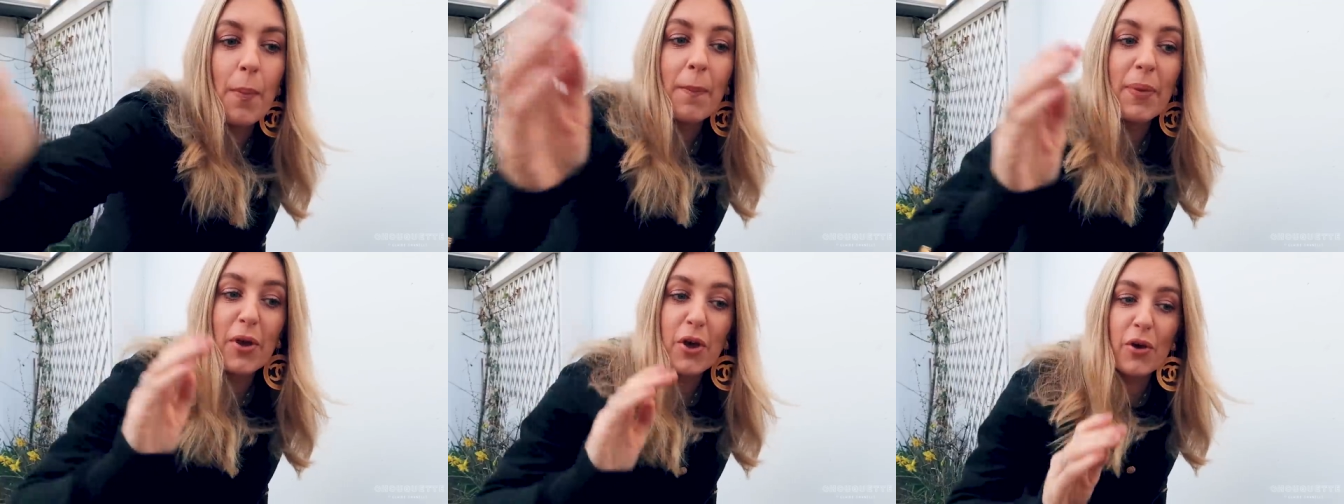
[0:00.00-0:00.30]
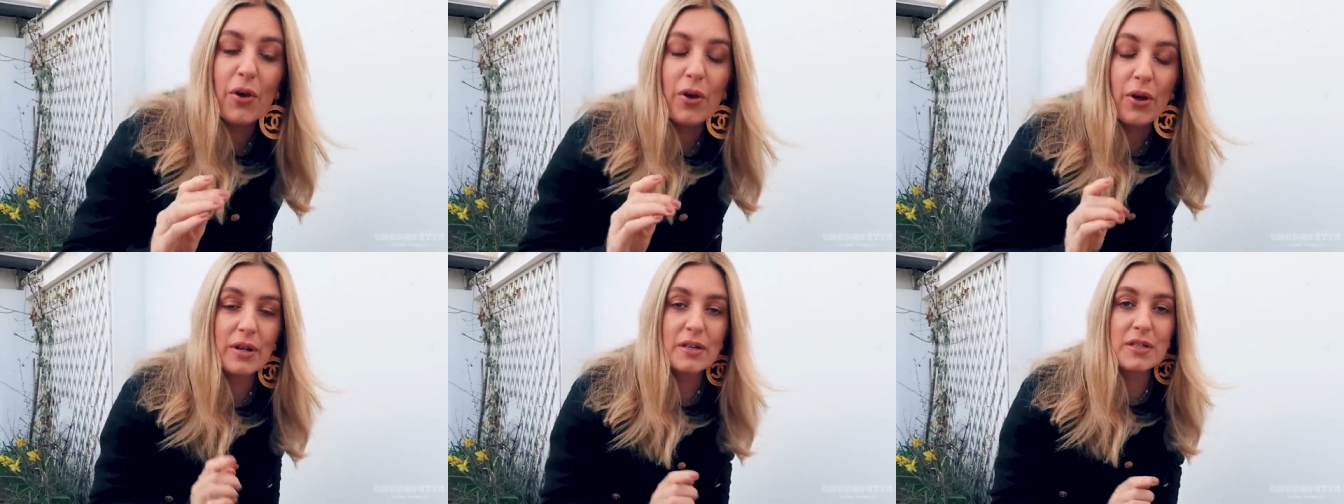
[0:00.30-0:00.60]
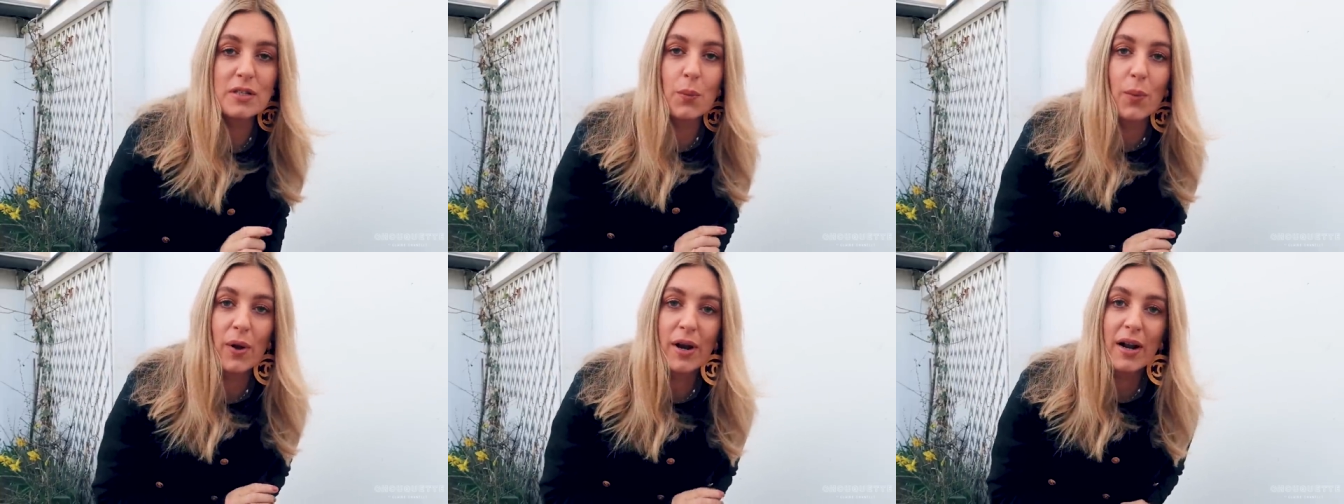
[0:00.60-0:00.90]

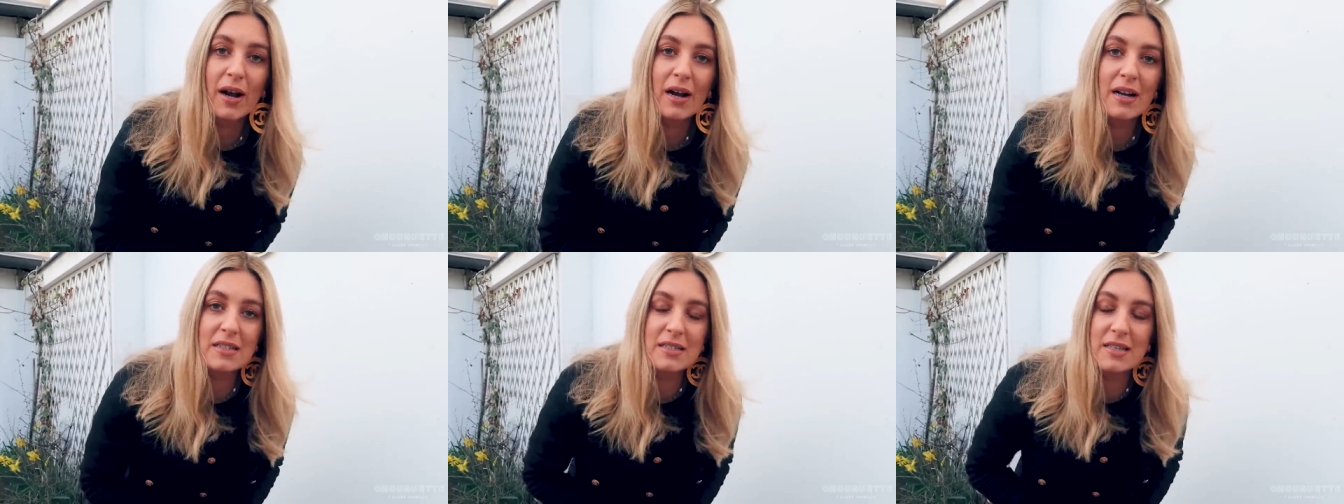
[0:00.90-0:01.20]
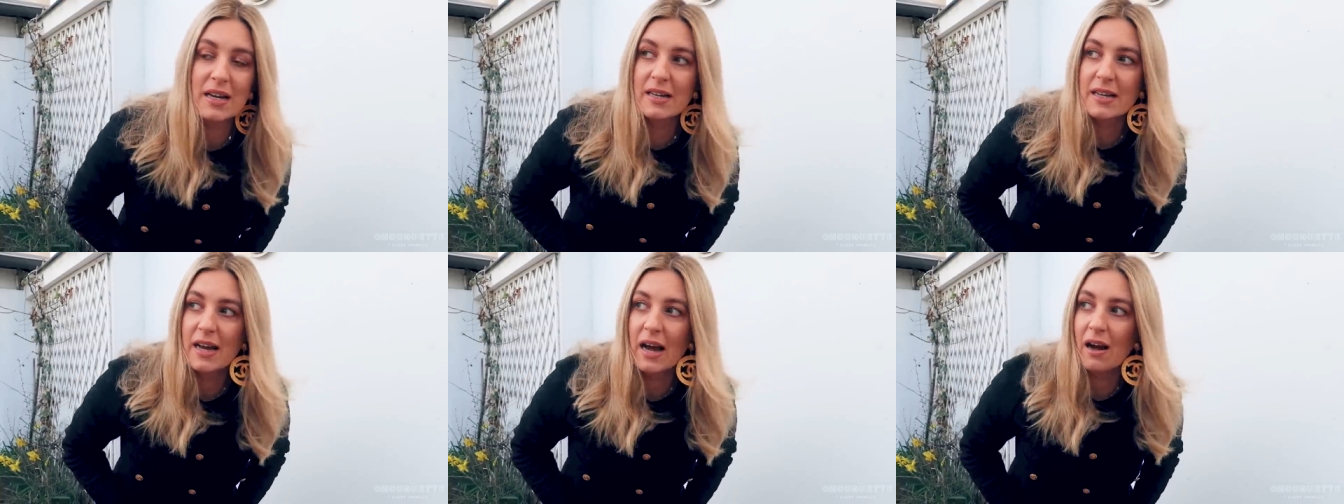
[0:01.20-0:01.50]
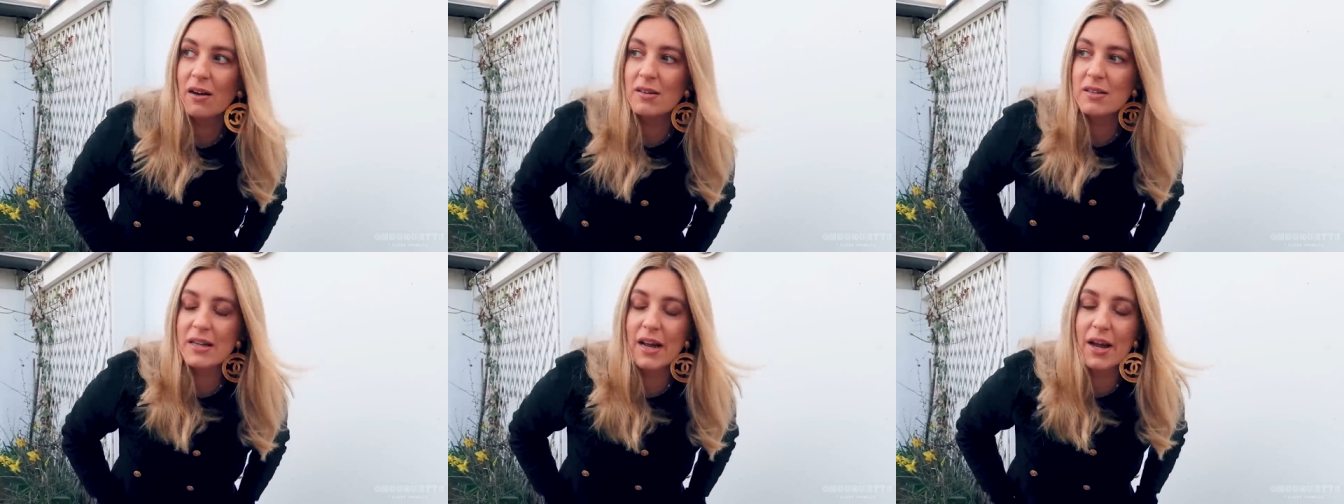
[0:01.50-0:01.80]
Because when I said
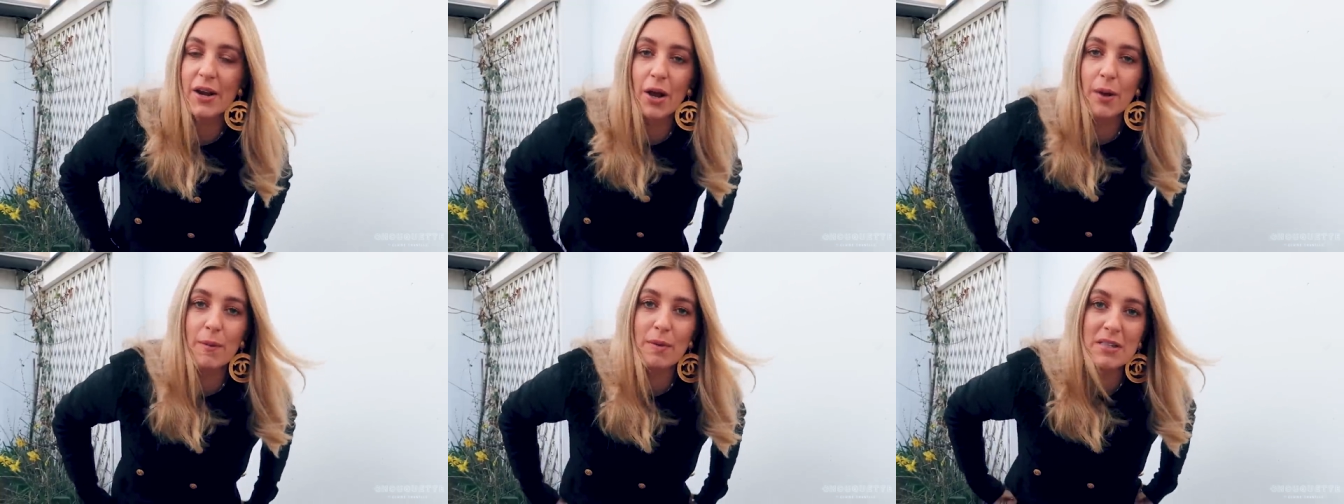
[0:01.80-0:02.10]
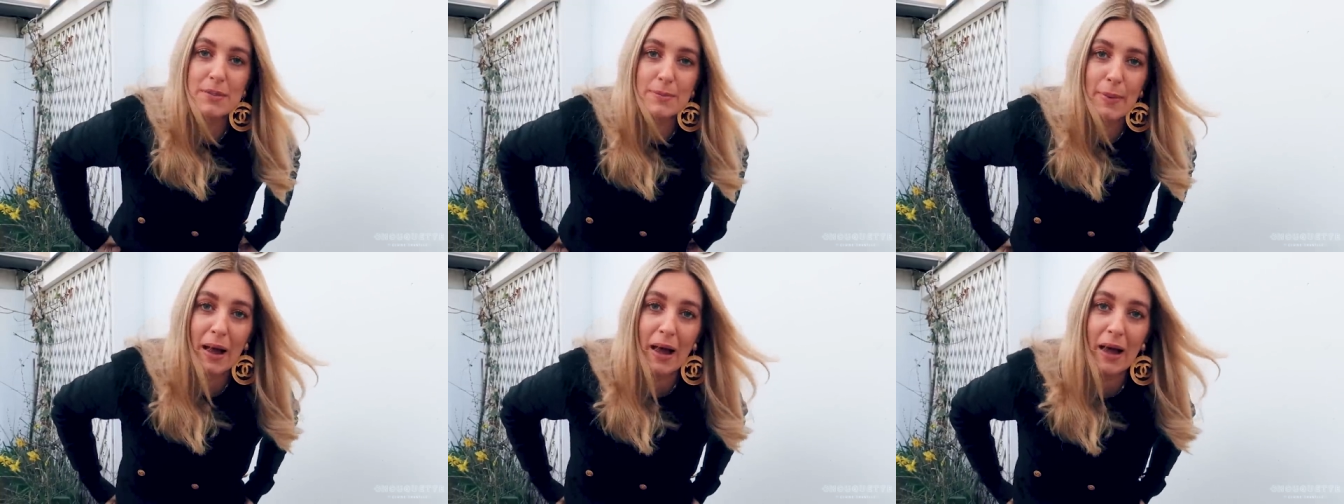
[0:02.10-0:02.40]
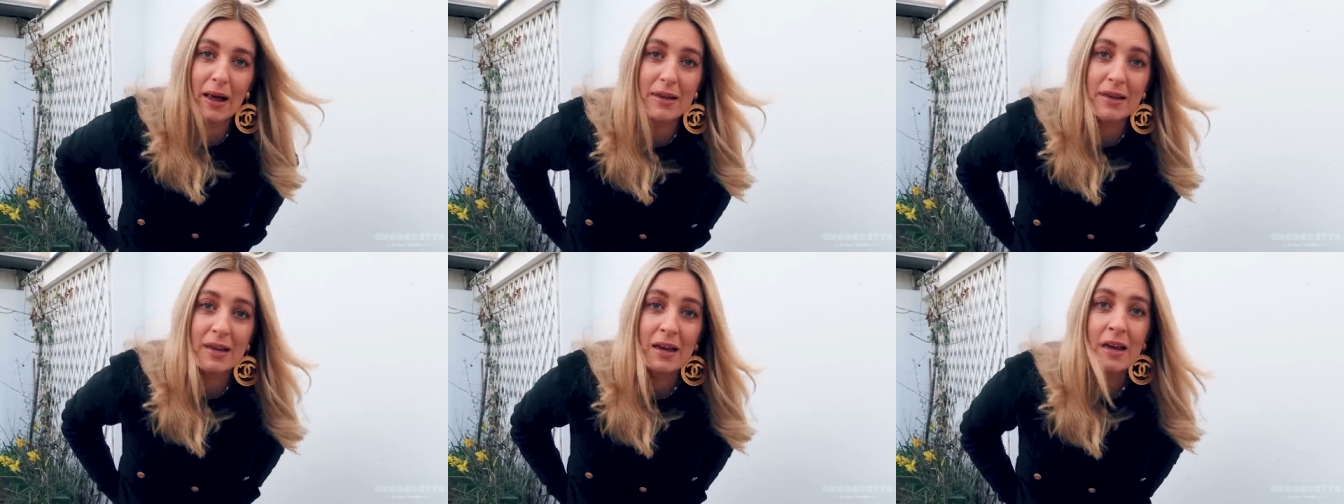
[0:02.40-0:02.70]
how to get an Hermes
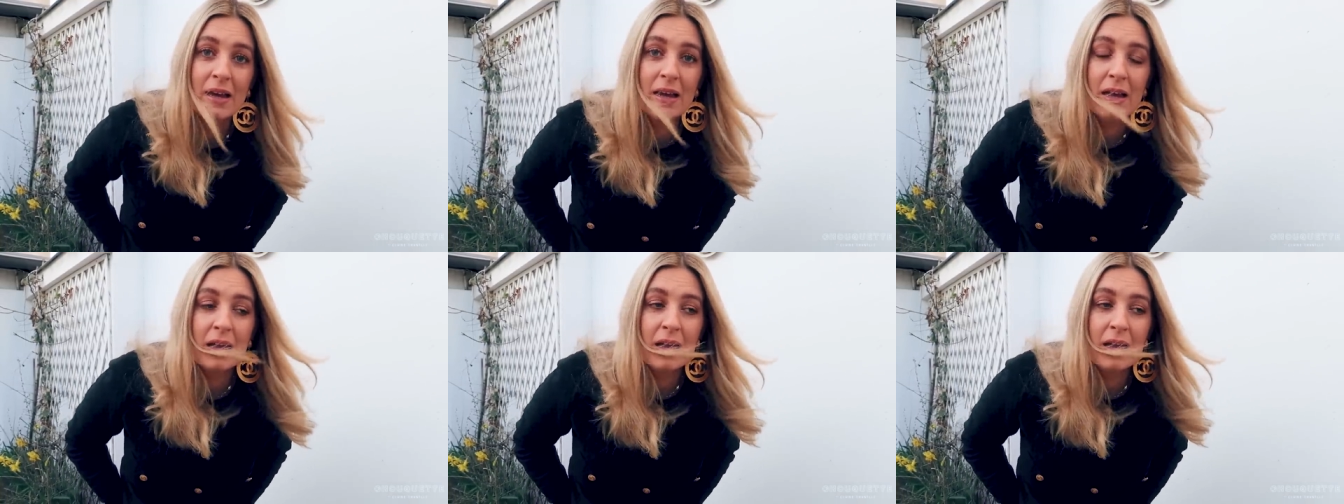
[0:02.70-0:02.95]
bag